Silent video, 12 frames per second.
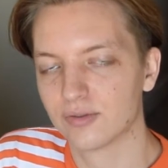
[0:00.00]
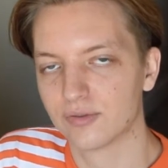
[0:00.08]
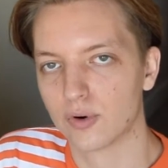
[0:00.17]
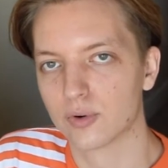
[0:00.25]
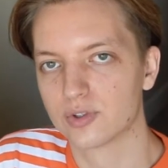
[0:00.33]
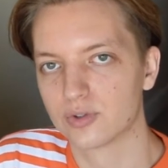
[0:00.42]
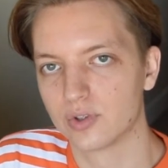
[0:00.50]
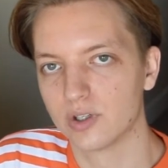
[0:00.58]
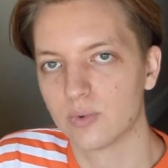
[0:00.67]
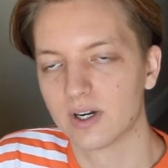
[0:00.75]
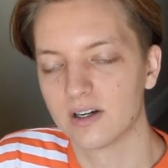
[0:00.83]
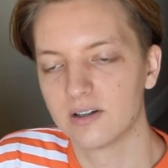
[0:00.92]
for
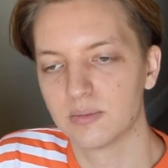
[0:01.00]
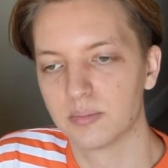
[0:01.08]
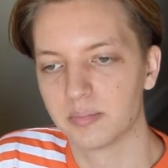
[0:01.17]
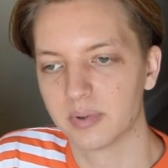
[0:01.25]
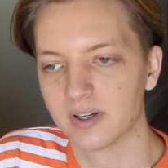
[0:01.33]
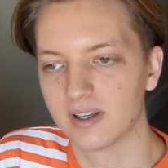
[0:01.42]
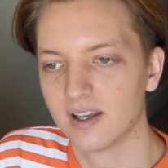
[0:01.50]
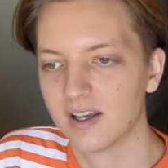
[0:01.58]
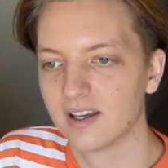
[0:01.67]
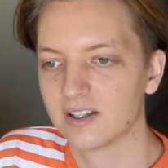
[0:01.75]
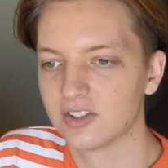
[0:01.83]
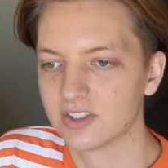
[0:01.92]
streetwear, but
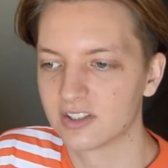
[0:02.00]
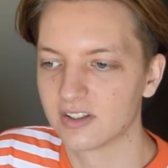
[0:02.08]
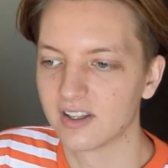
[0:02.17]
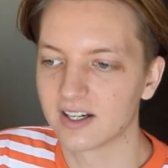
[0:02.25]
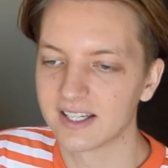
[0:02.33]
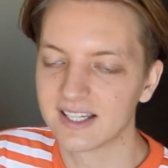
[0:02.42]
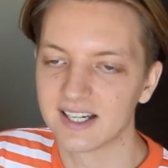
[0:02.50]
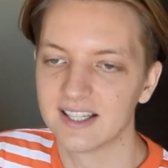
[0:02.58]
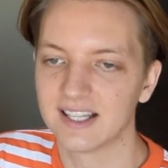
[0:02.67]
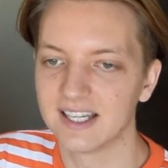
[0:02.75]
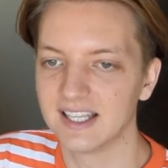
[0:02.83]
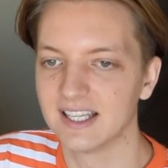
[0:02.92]
just the icon
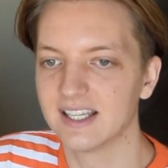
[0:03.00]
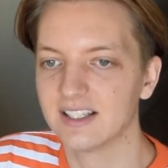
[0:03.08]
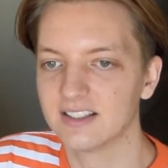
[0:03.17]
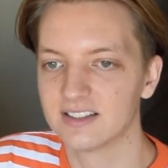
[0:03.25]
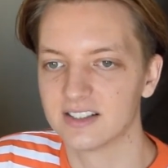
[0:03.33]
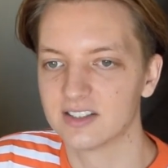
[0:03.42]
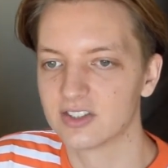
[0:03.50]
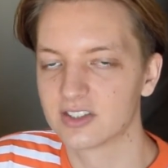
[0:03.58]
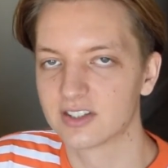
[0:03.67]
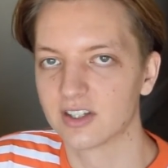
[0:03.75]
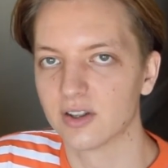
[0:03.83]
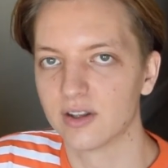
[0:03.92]
that he is and
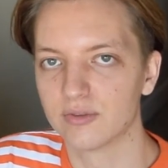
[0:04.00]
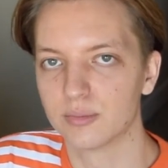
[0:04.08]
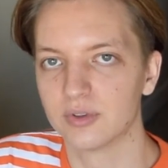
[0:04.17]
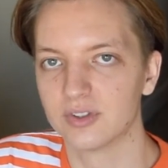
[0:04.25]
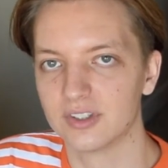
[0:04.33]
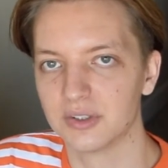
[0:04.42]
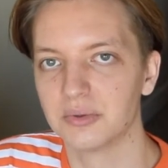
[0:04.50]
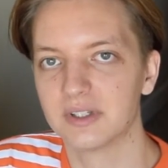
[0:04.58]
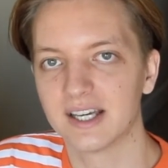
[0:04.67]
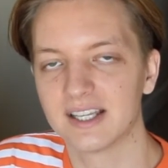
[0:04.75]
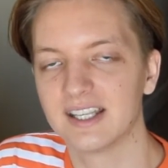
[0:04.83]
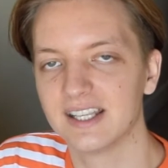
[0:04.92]
just the lovable dude
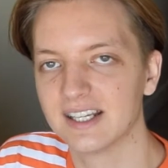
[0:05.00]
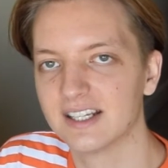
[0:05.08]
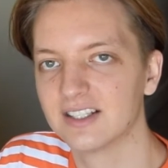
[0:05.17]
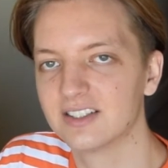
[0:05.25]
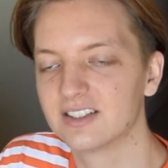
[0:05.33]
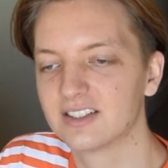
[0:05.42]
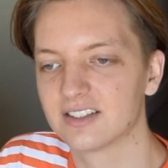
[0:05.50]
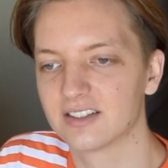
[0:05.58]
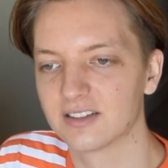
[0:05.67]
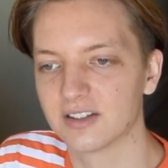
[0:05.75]
that he is,